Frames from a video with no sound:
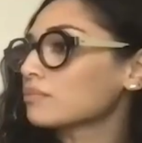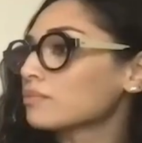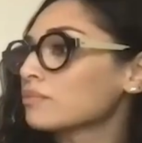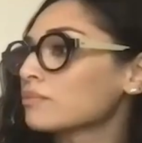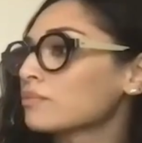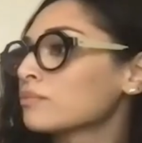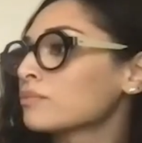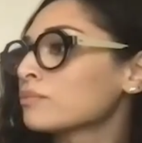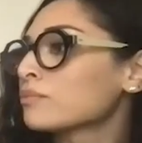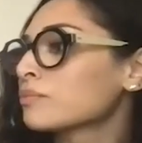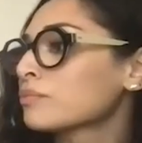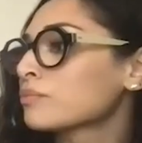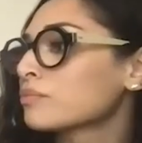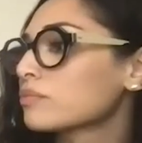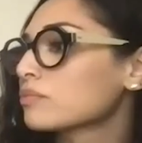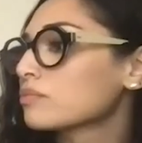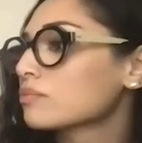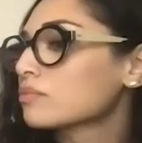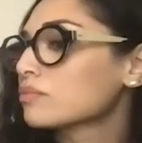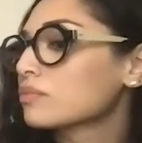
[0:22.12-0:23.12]

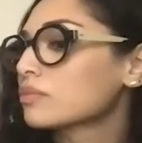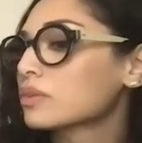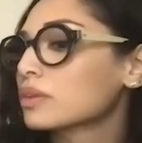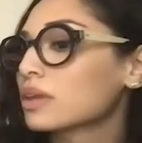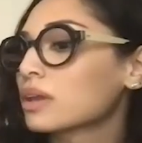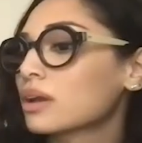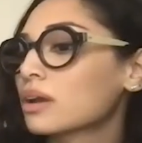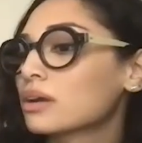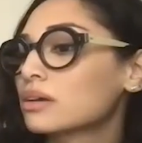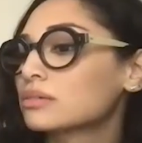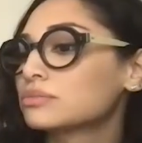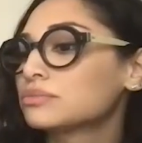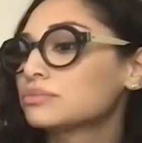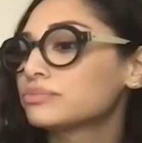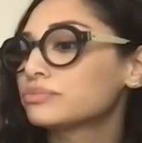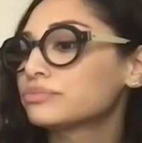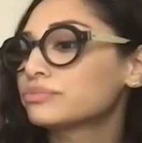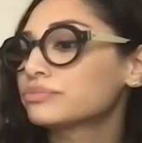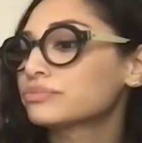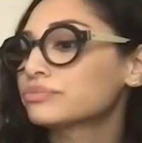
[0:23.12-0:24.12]

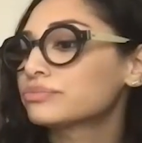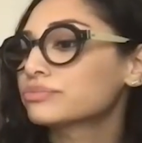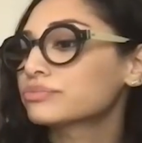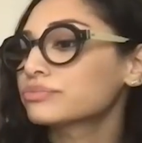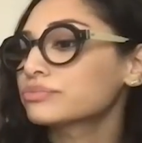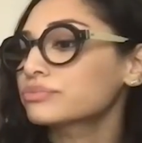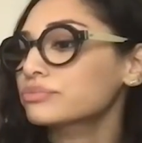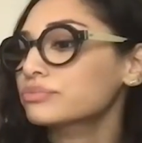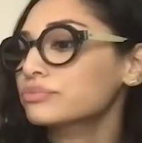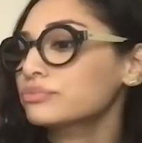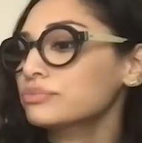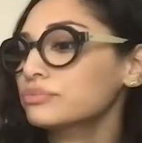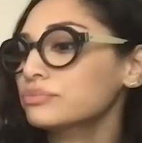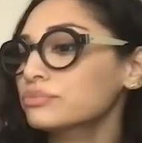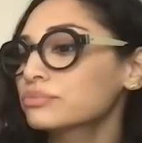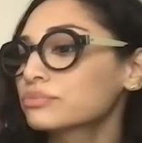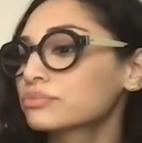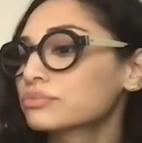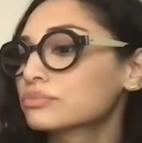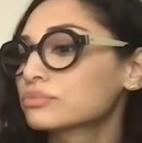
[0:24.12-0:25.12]

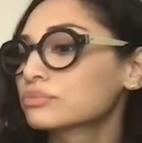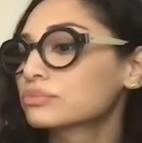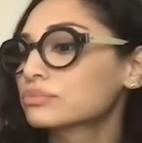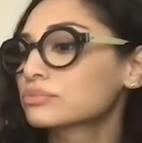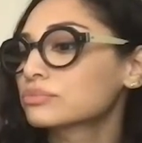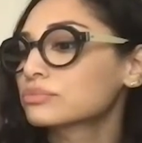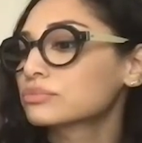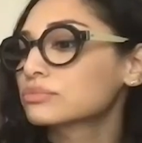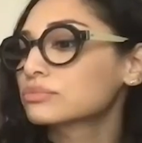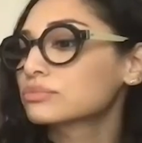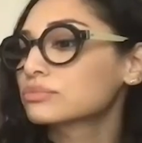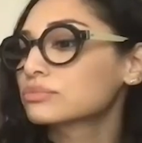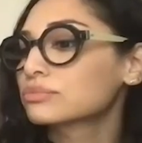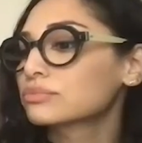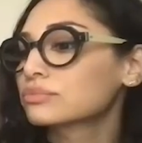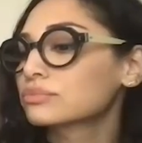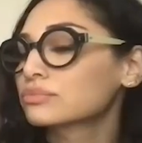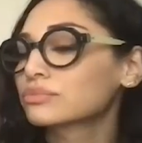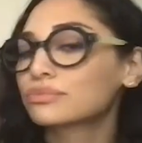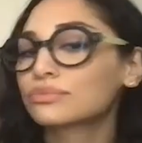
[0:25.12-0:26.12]

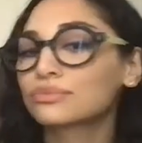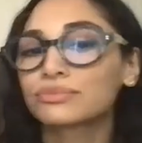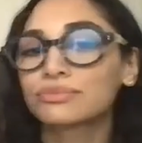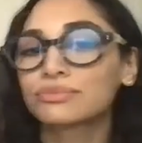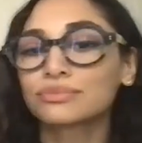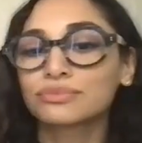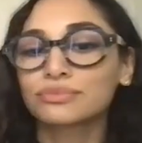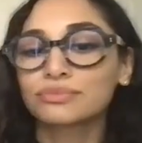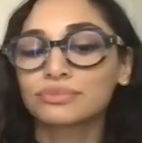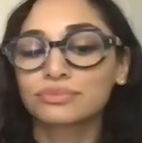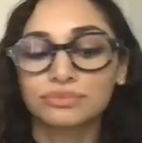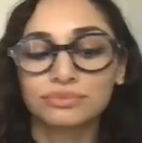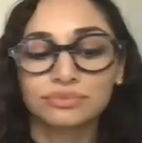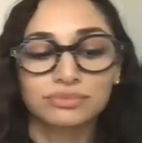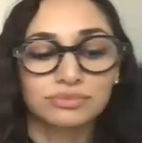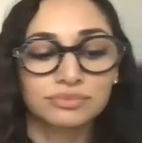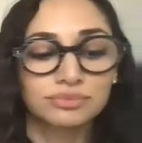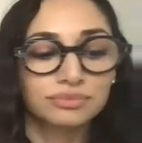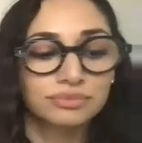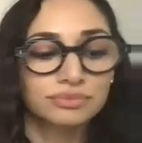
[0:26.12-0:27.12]

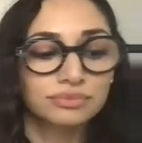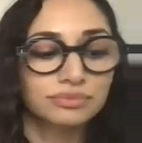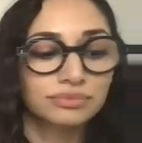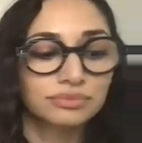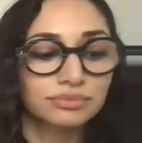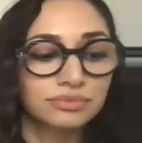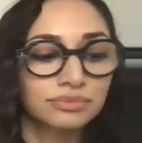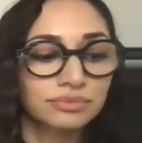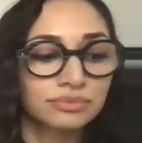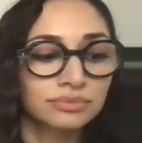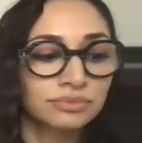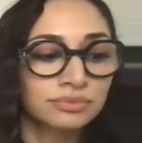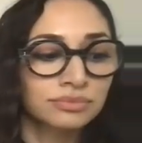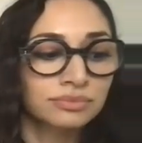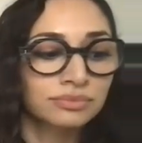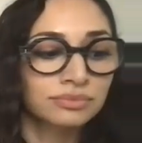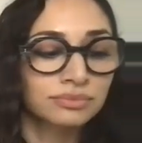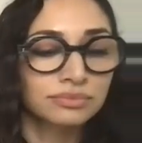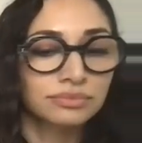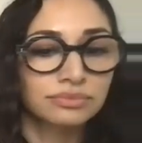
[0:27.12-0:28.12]

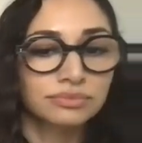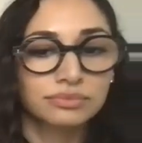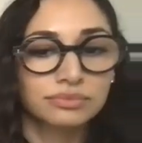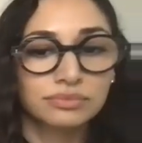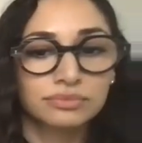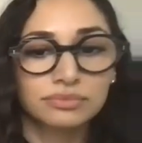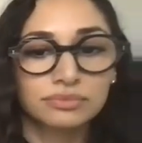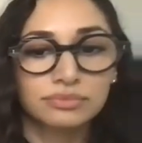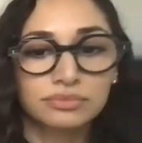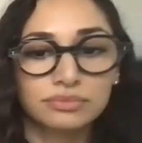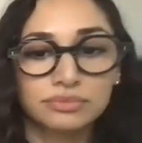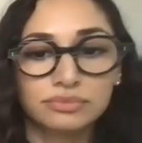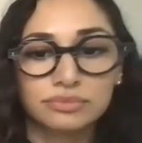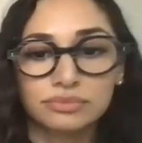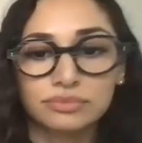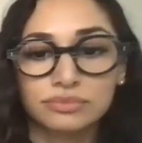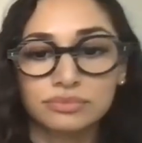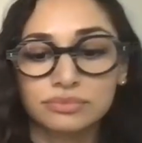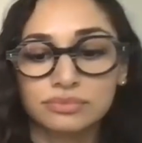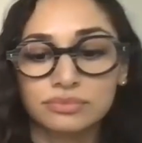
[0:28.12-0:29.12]

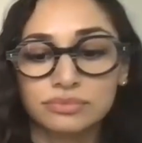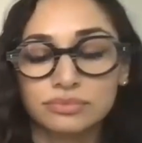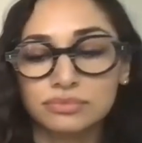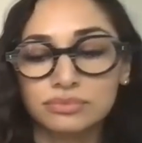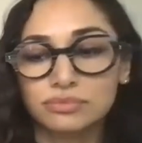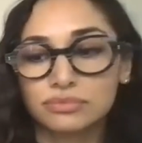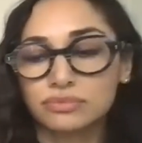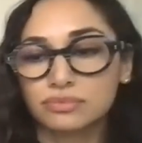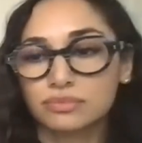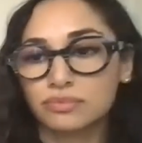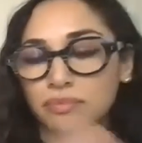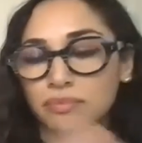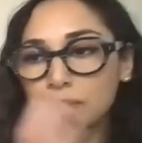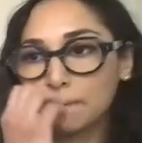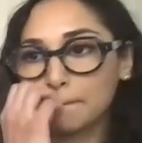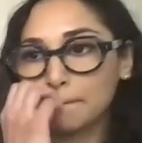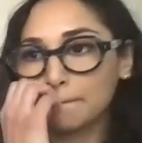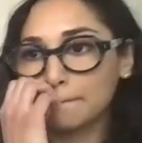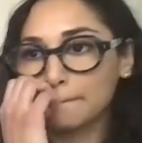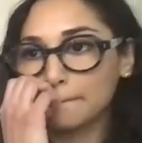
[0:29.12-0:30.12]
The person shown says nothing.